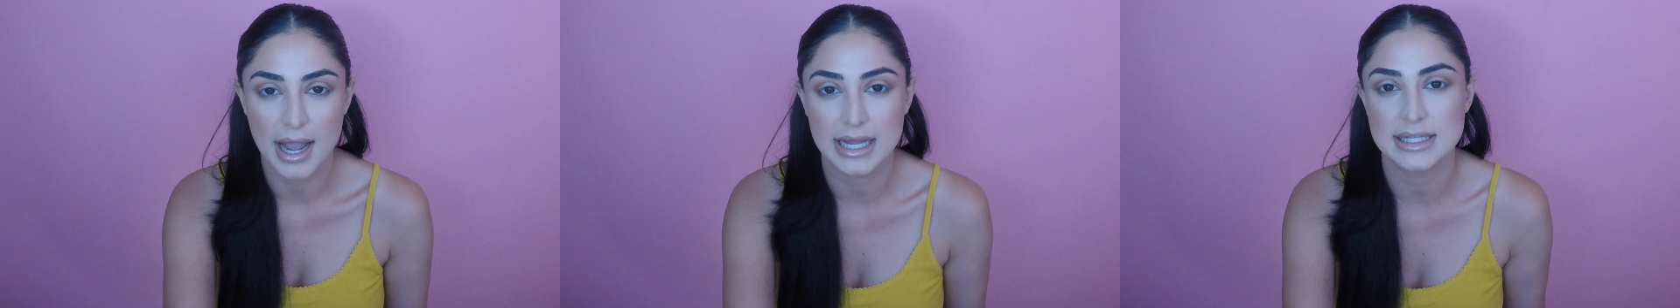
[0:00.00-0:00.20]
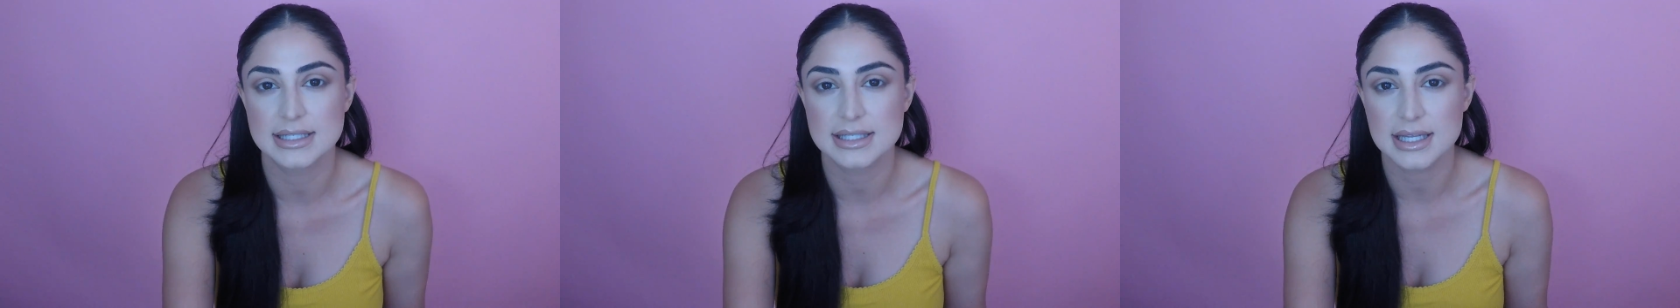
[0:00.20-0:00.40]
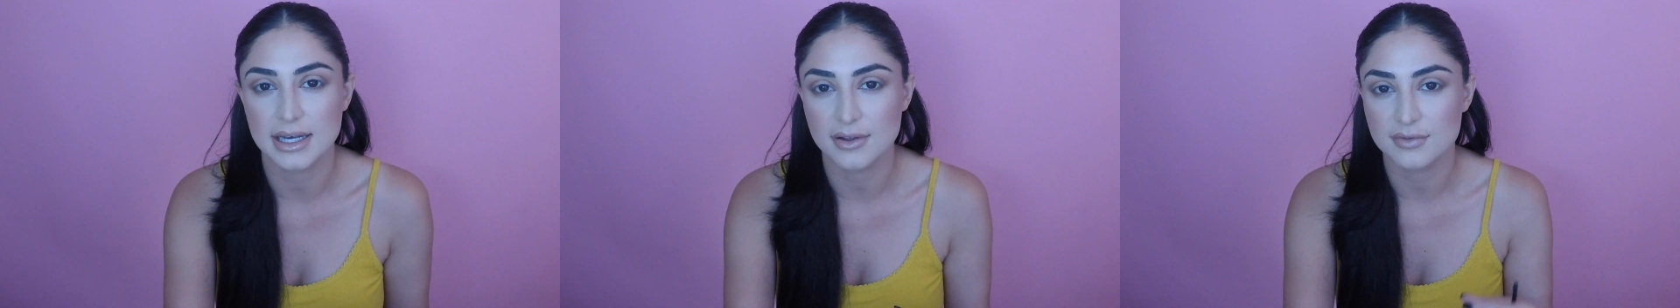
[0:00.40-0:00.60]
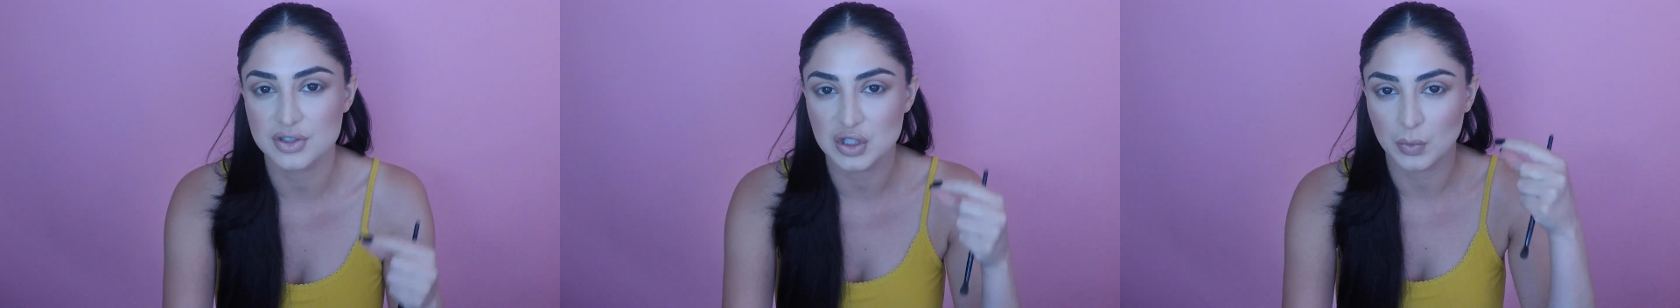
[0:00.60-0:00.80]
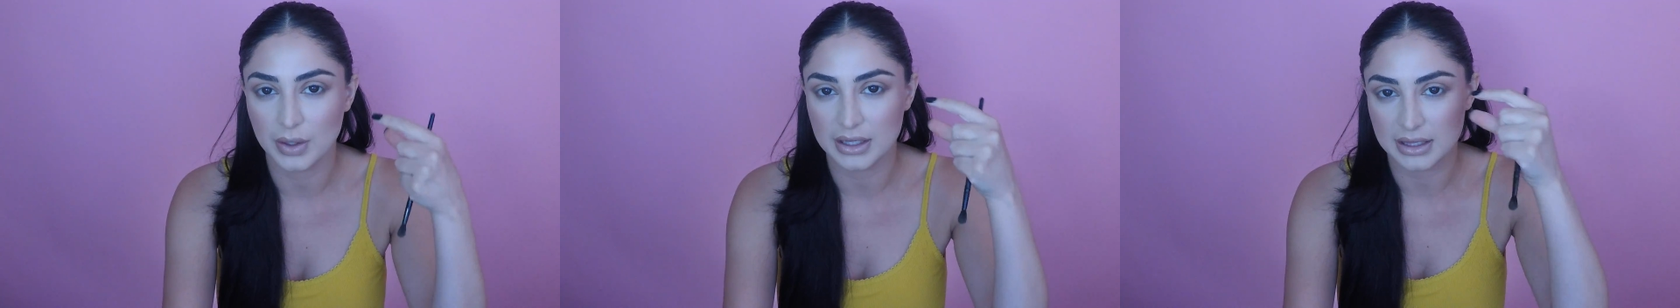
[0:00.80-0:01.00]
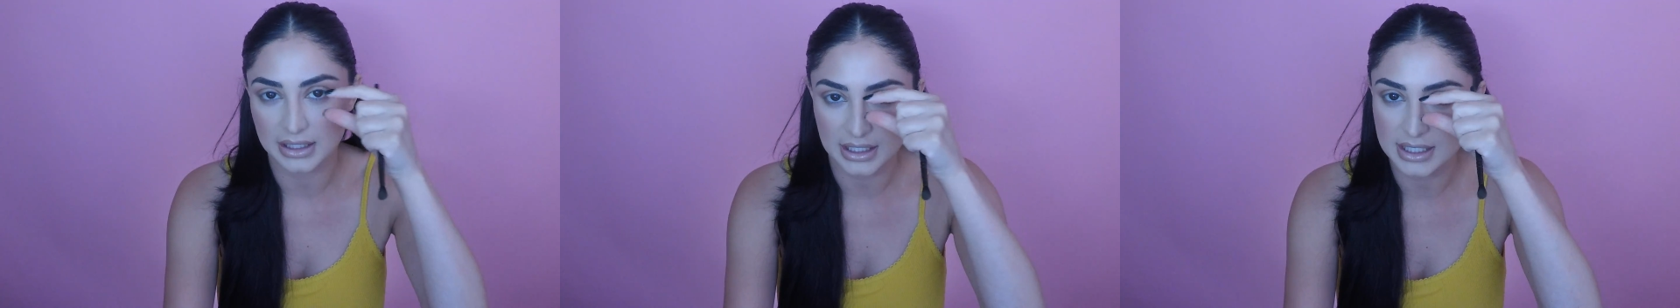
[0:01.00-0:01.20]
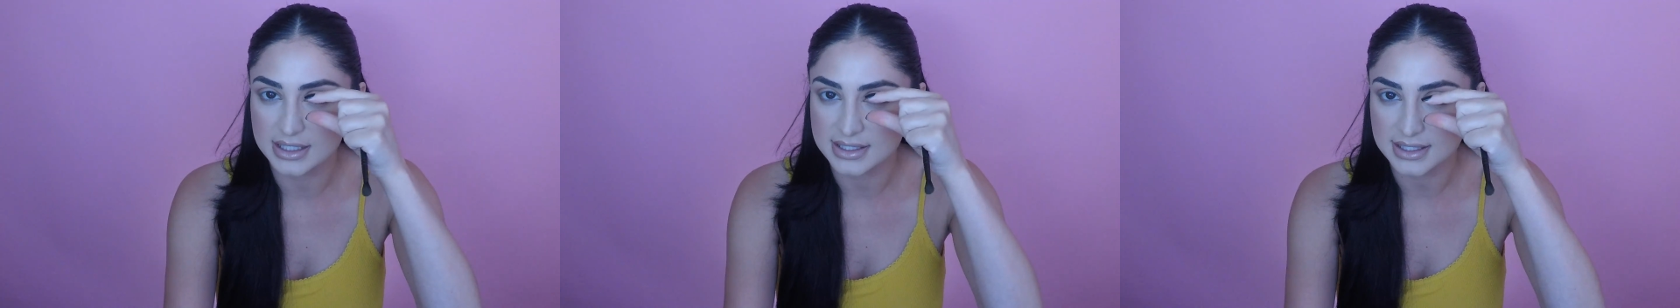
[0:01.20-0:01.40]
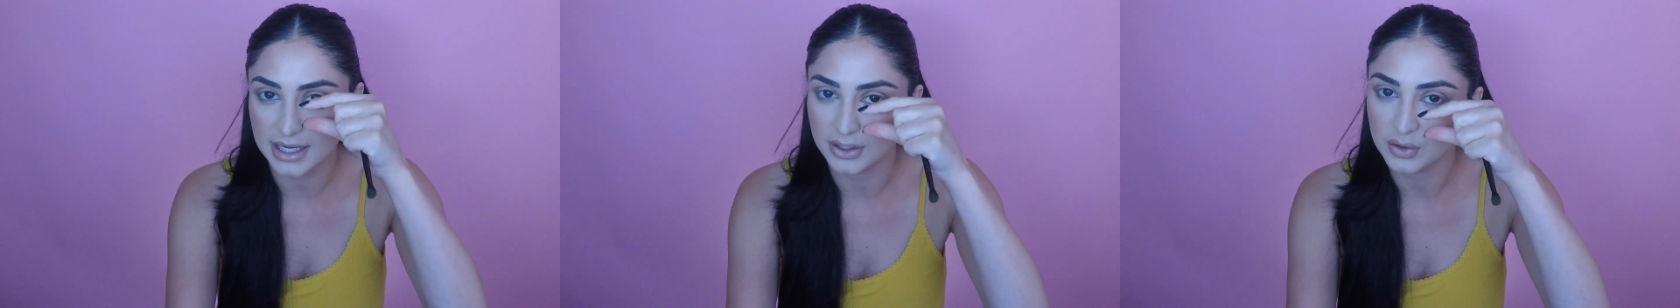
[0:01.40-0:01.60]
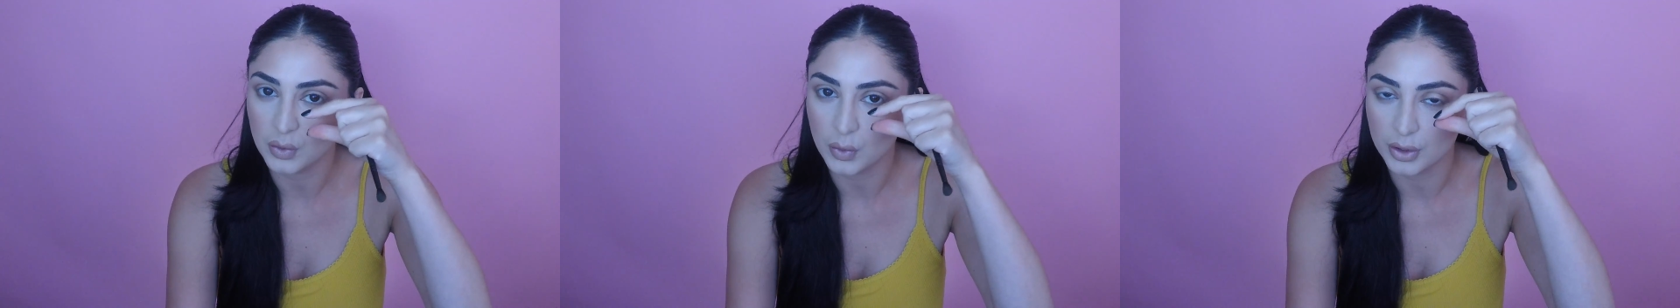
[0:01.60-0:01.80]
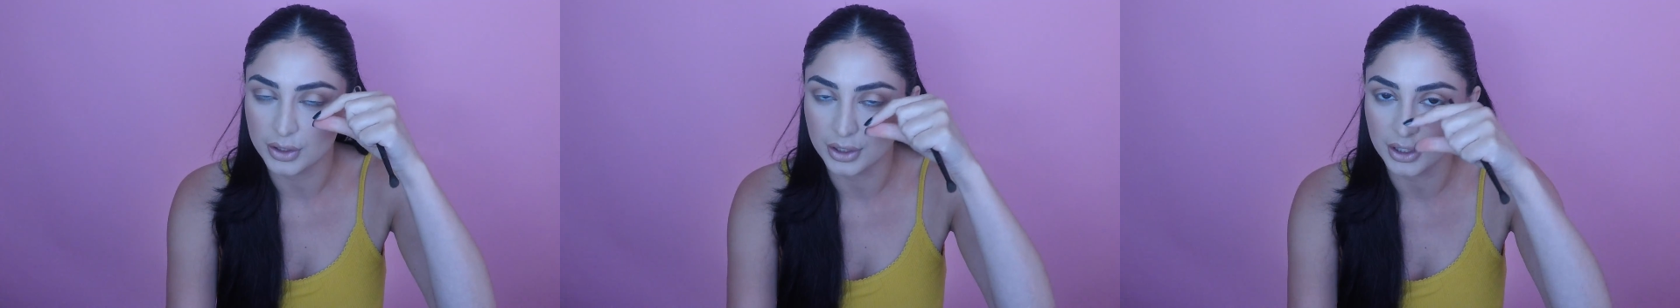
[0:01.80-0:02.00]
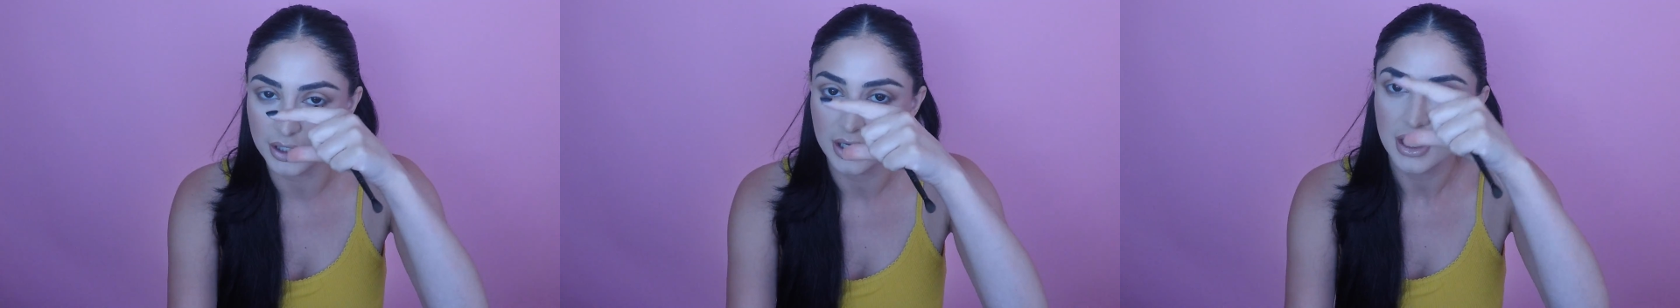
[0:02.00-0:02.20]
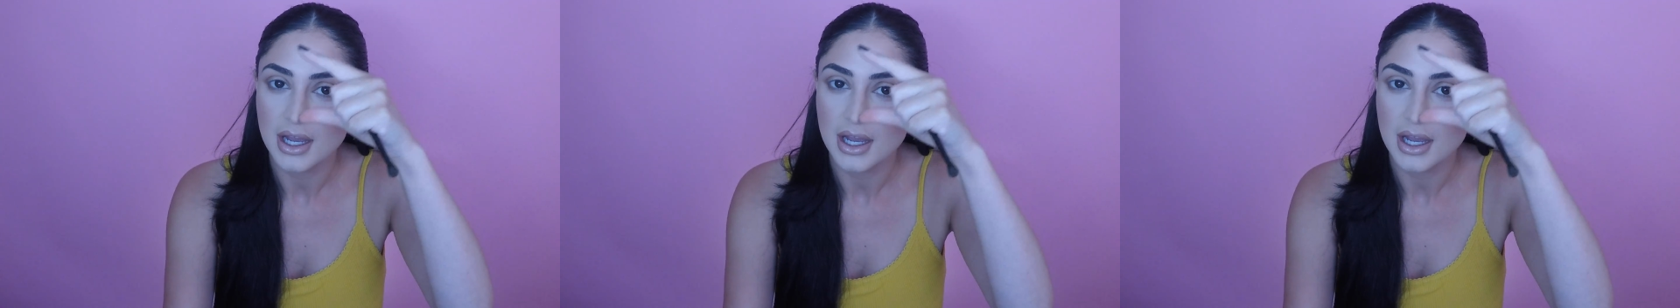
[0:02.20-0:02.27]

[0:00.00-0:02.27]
instead of doing the inside corner